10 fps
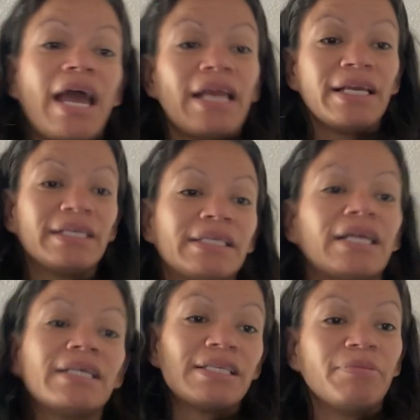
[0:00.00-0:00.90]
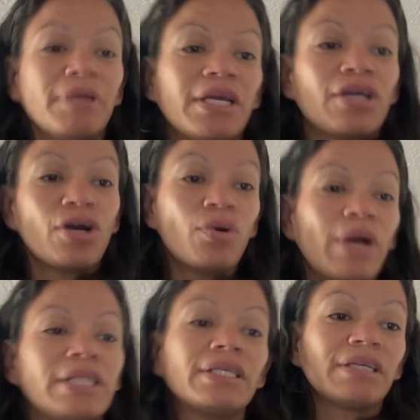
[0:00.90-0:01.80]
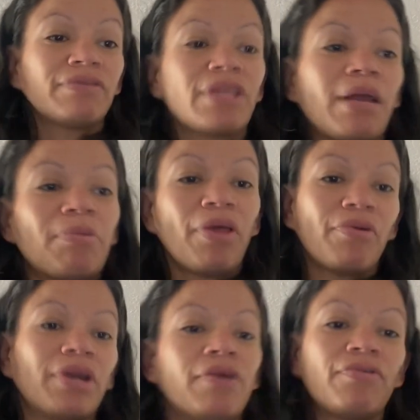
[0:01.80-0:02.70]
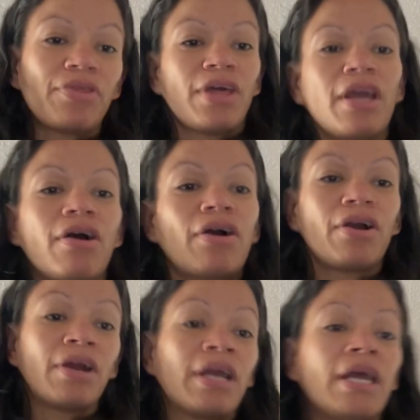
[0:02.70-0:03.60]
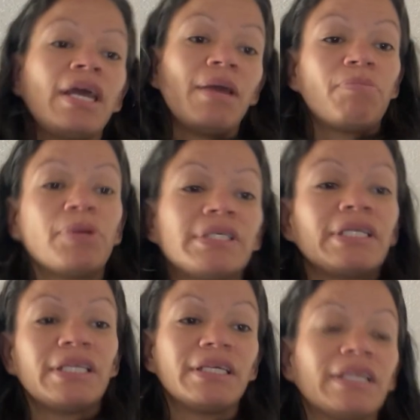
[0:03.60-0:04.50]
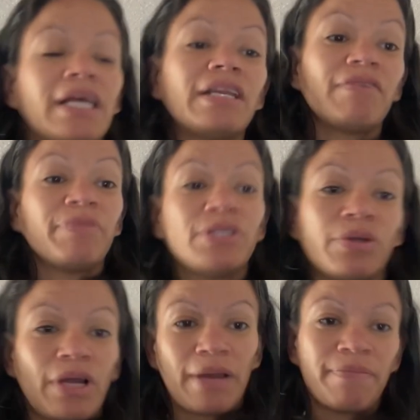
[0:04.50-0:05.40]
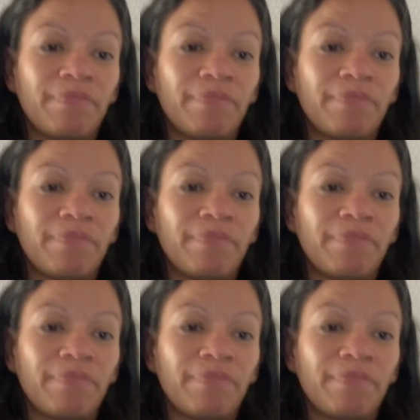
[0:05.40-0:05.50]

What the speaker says: And he said unto me, Go and deliver thy brethren, for they are in prison in the land of Madoni.